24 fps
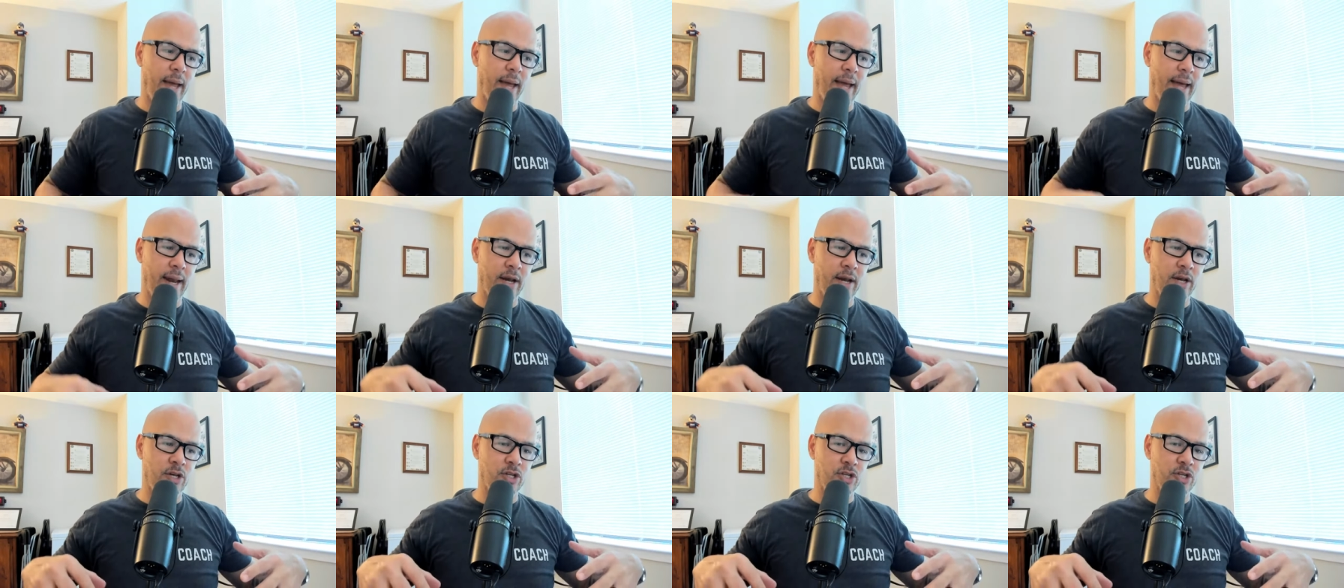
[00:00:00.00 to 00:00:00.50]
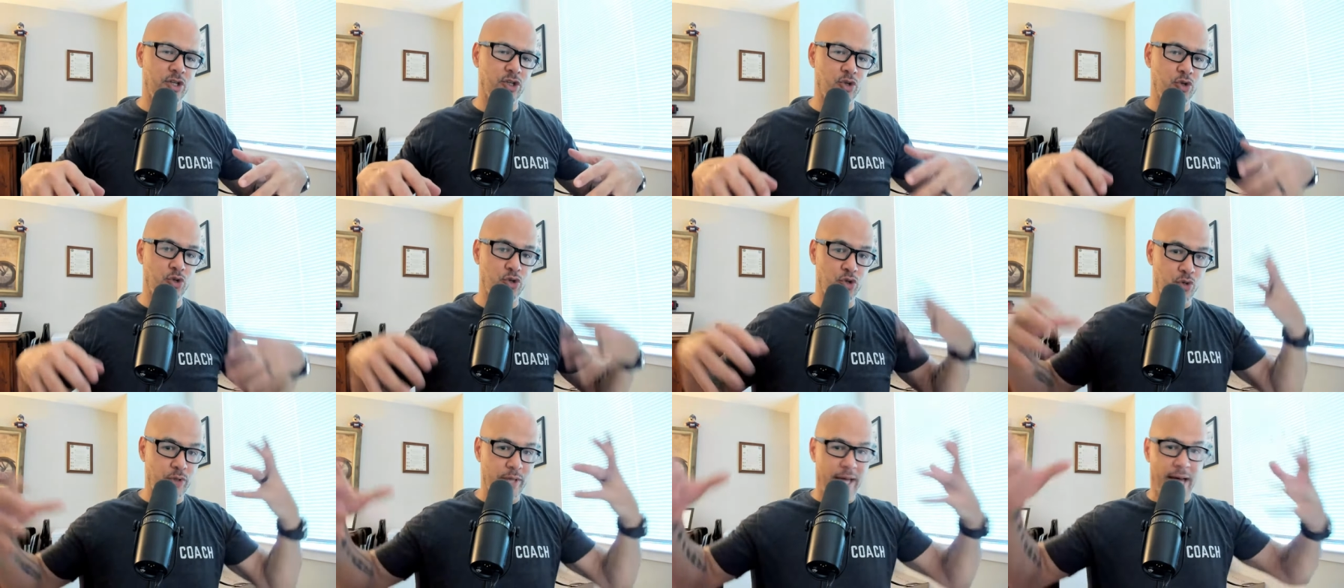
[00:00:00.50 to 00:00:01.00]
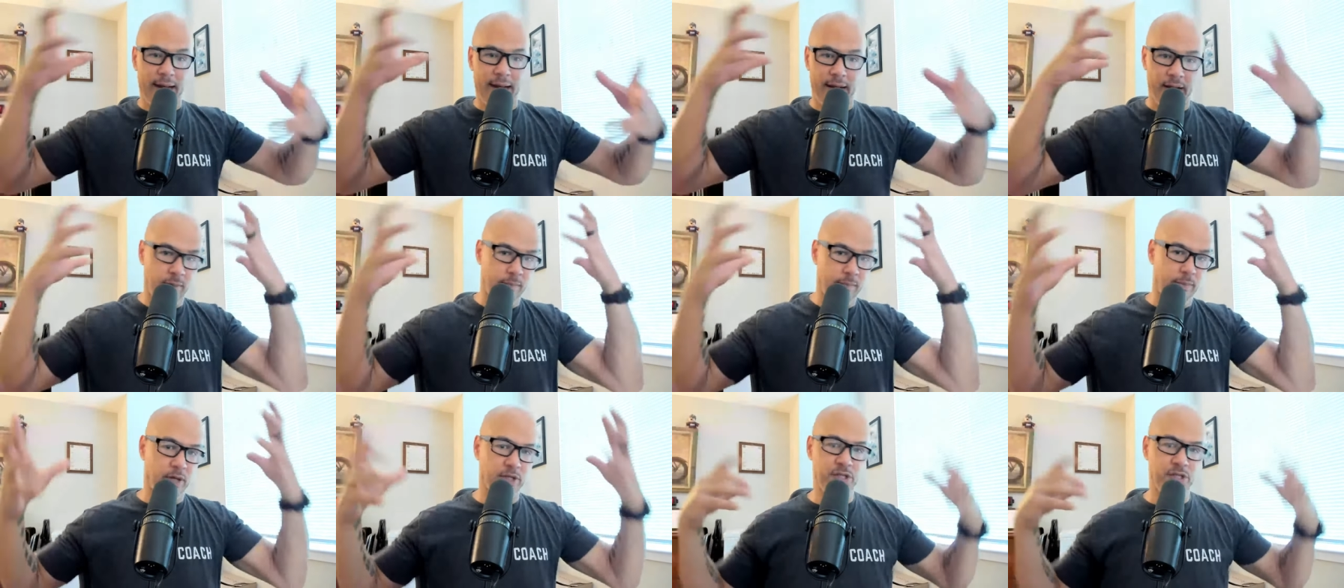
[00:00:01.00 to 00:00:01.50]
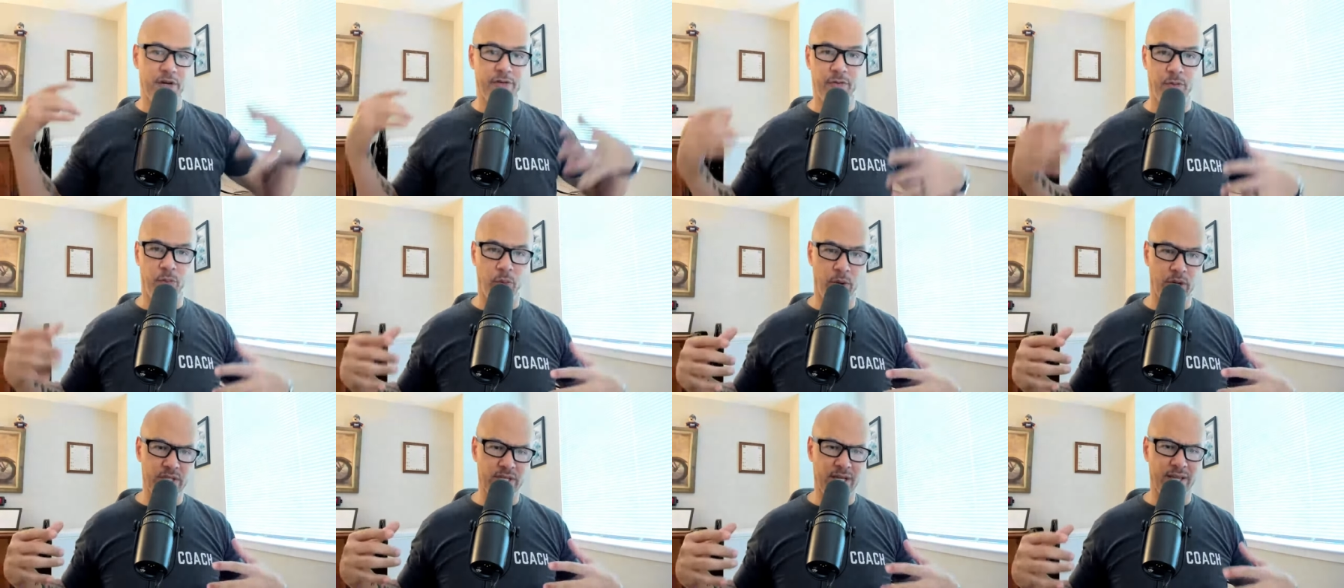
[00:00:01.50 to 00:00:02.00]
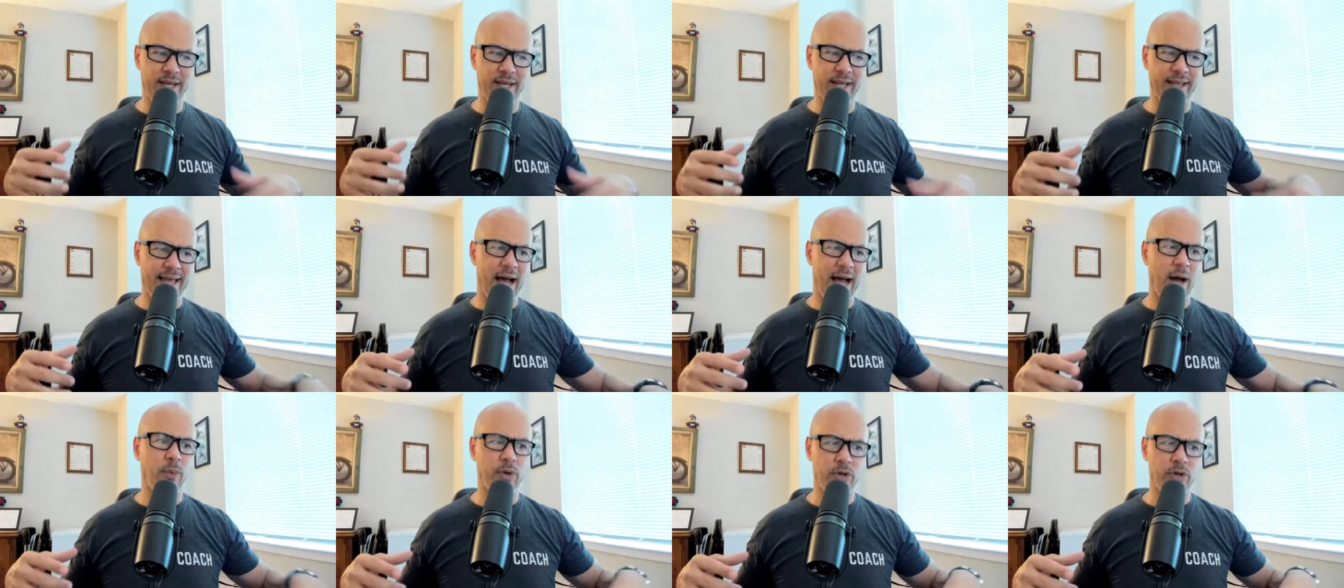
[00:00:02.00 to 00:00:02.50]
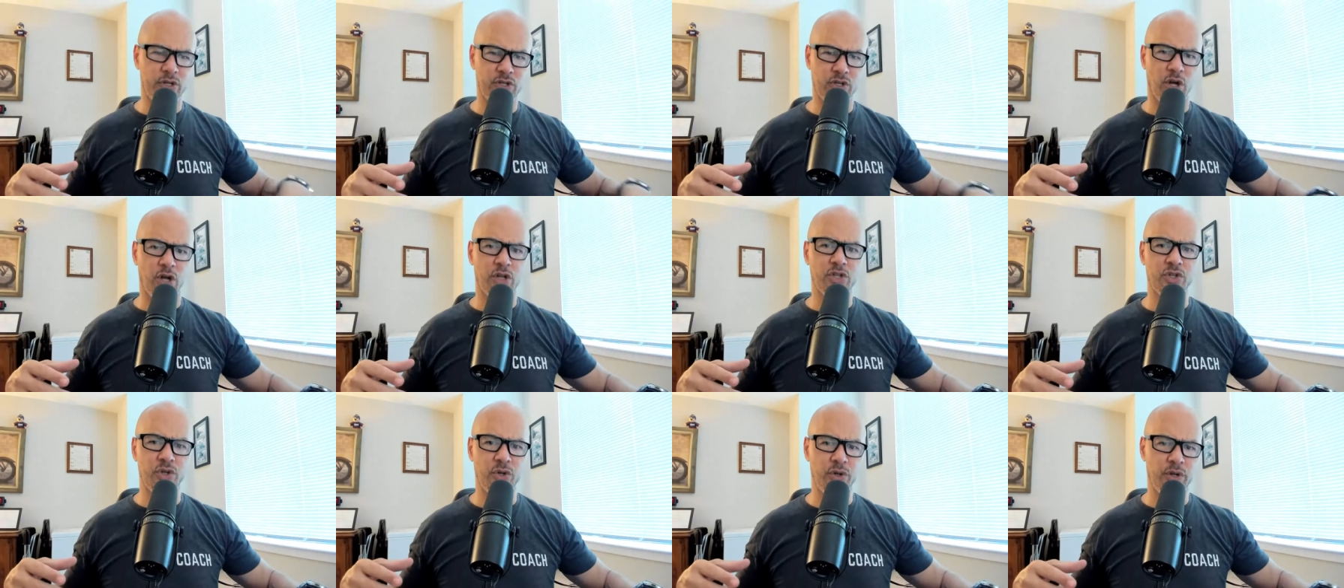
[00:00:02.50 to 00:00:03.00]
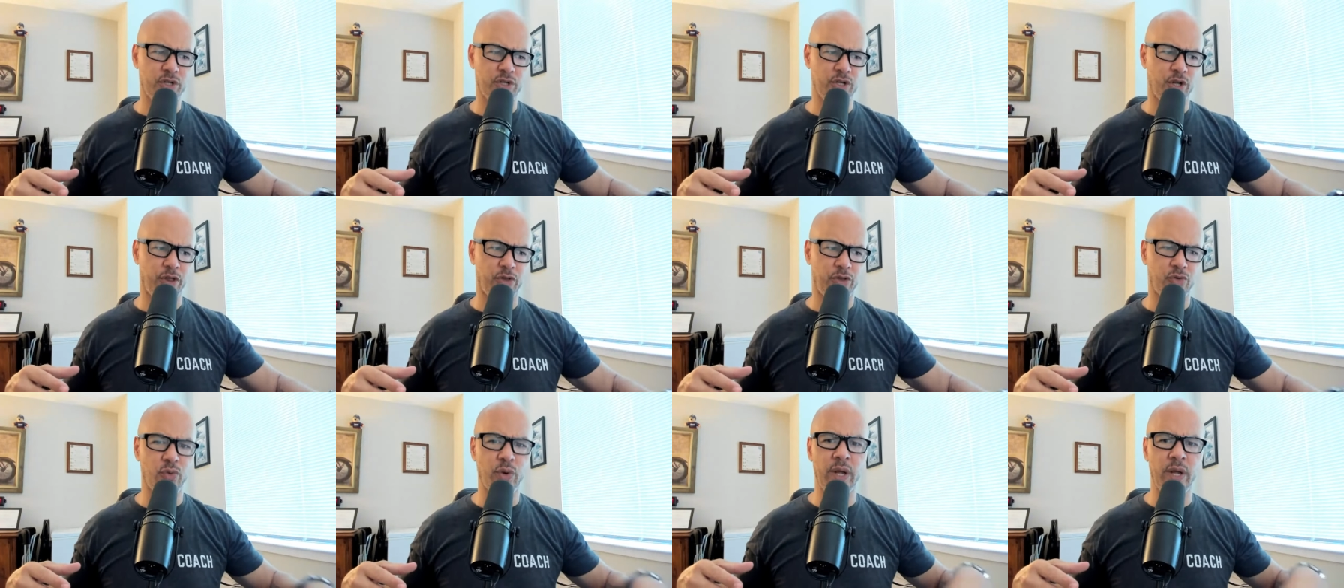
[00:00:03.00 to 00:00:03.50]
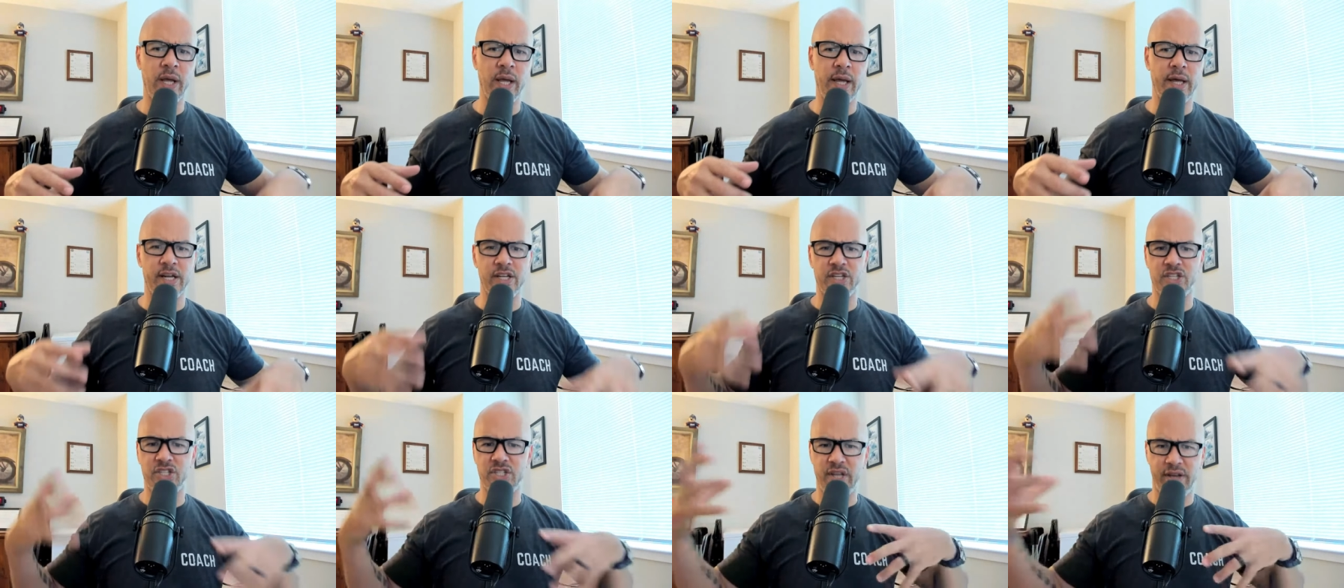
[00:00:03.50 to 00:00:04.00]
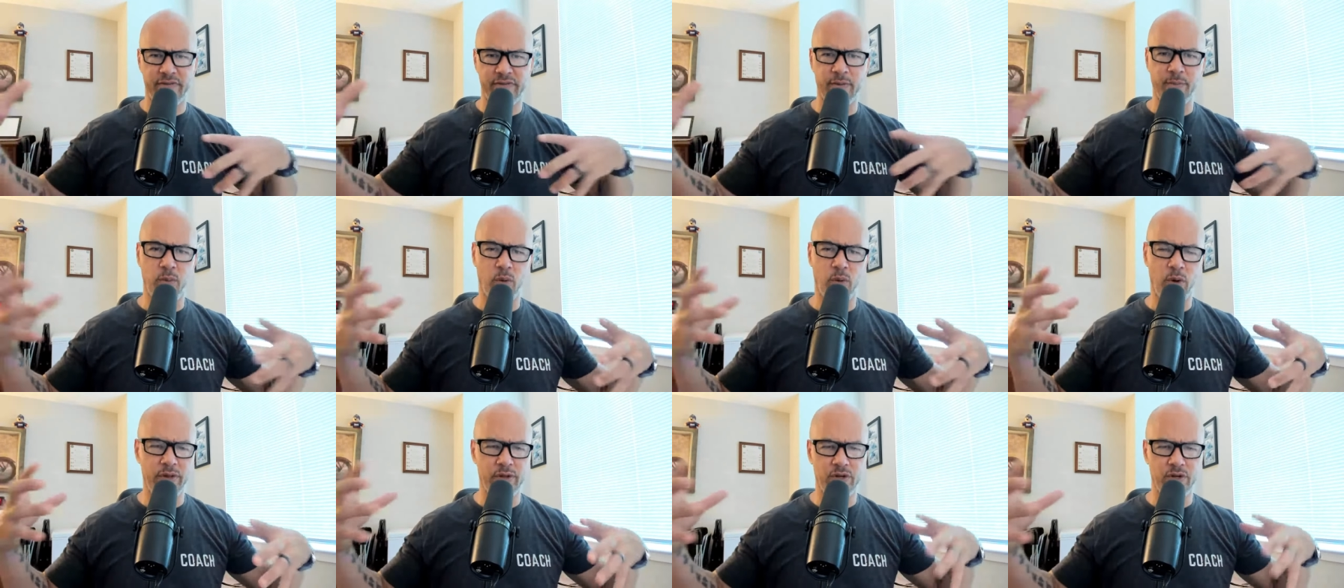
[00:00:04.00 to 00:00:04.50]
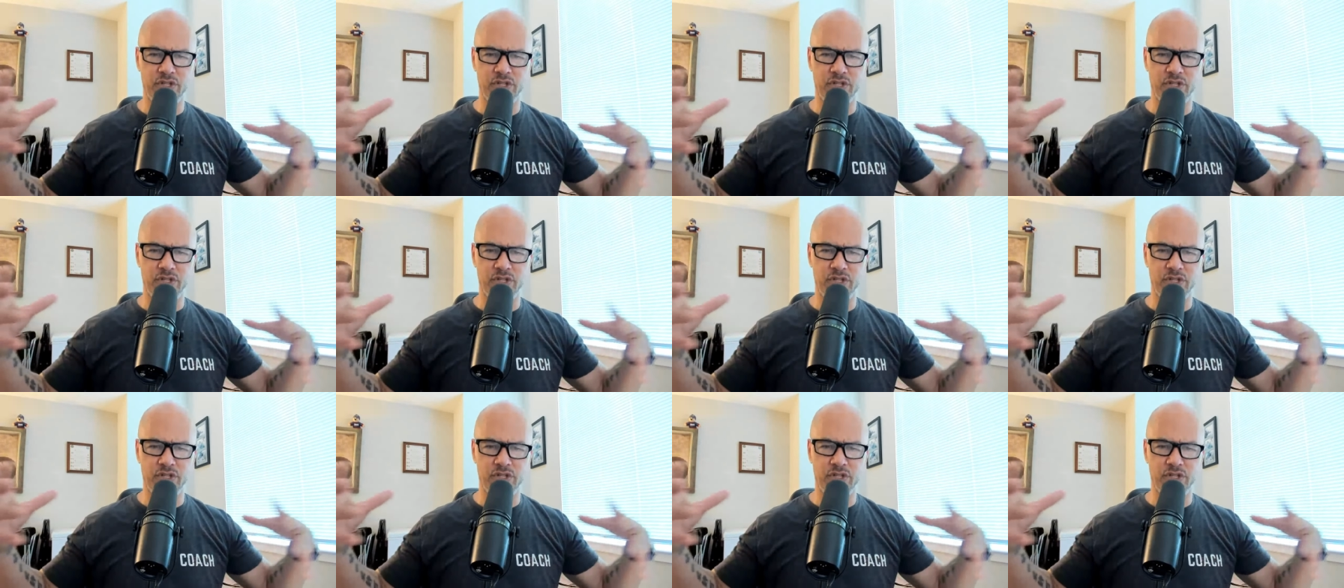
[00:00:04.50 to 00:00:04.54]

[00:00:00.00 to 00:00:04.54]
And you do that in a bunch of different points. I think that one is also, there's a 3 and a 7 point.